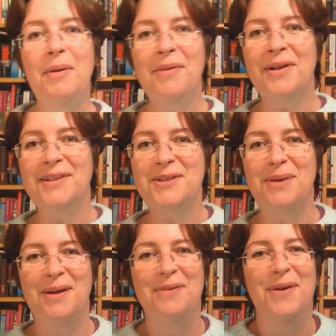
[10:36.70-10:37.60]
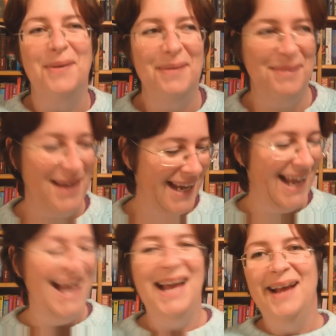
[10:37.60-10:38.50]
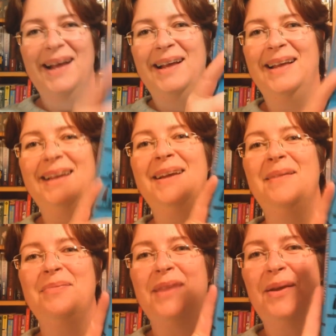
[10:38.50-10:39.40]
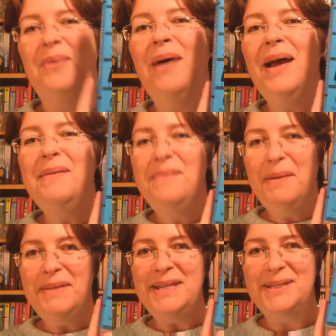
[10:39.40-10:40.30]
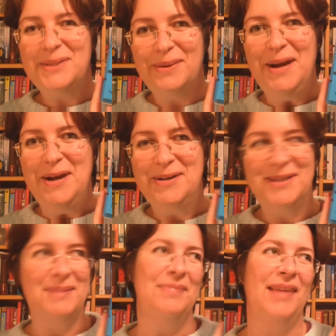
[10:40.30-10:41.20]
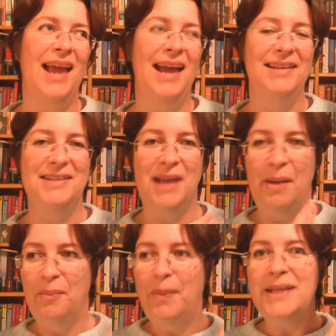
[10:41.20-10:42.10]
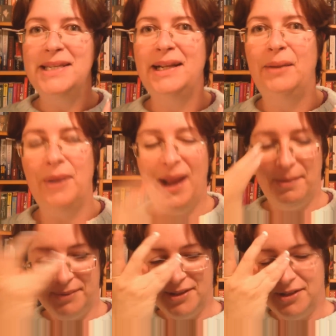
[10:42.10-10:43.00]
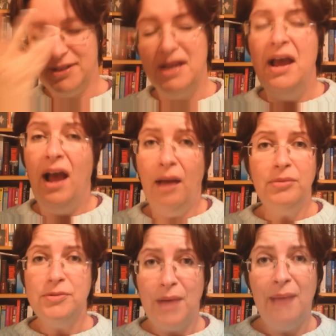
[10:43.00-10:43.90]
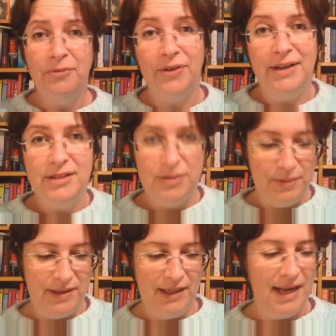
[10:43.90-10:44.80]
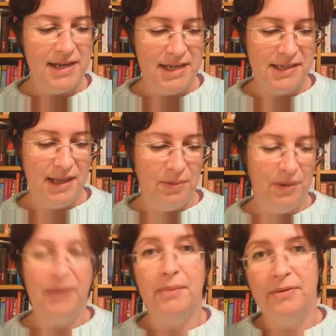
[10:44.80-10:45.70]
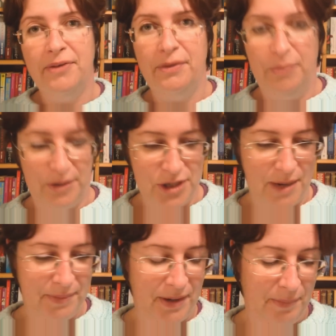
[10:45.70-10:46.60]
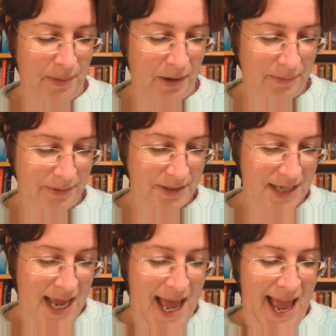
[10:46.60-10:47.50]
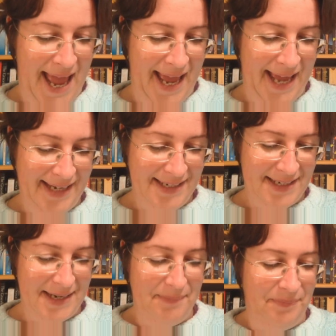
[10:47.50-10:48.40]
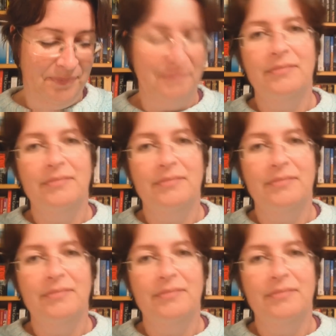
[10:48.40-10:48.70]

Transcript: mom got this one for me. Why Mummy Swears. And basically what happens, because I'm friends with the ladies that work in my favorite bookshop, they're Bargain Books, and